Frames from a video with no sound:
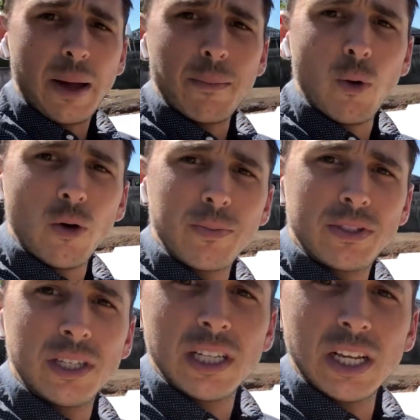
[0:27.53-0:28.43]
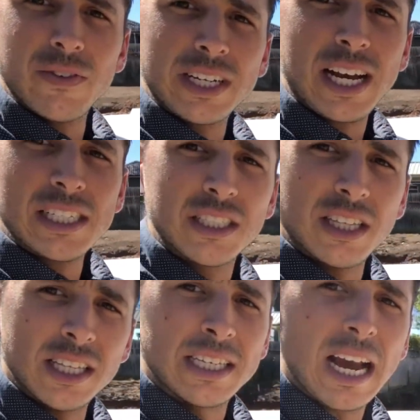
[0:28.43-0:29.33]
more in particular in regards
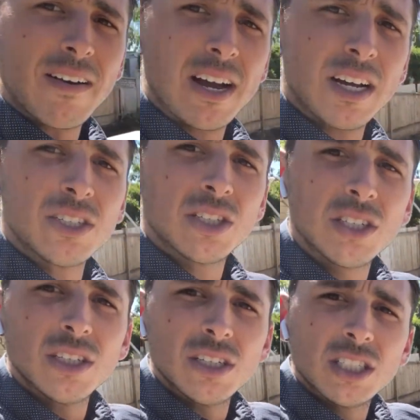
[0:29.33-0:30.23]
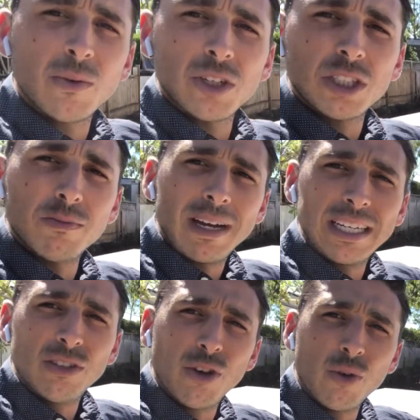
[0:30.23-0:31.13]
to the garage. So we've got some
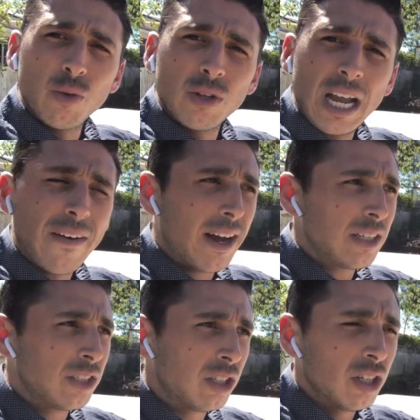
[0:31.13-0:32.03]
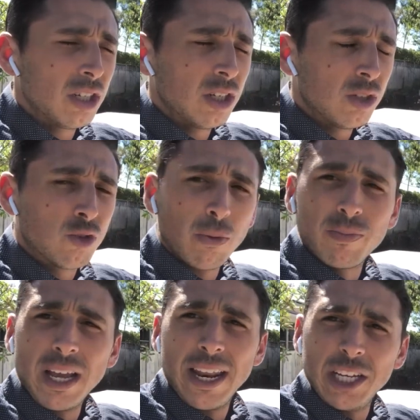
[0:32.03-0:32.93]
internal garage
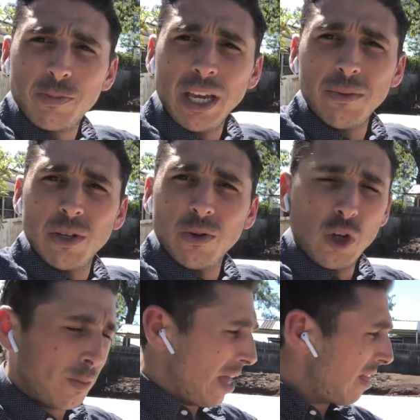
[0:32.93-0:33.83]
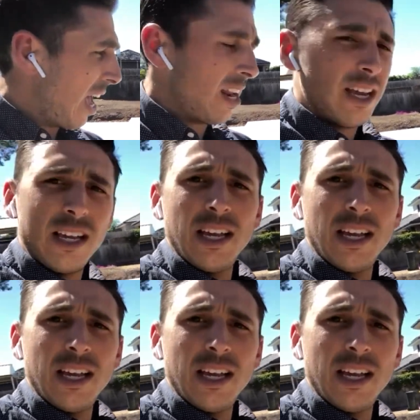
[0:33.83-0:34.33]
drop down edge beams, so I want to talk about that,